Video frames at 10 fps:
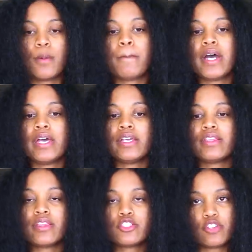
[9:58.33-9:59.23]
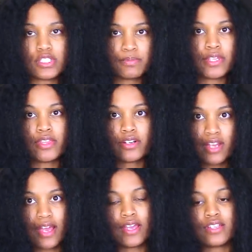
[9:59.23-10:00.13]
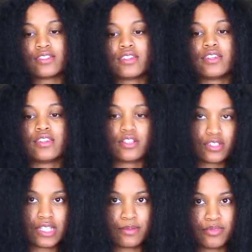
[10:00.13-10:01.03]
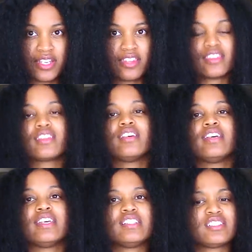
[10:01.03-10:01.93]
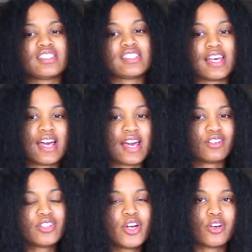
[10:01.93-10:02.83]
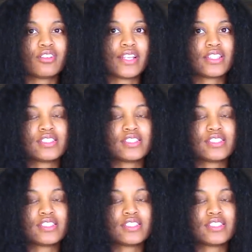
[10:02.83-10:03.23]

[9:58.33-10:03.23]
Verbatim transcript: but trust me, they're not, they're the same length. It's just, I don't know, like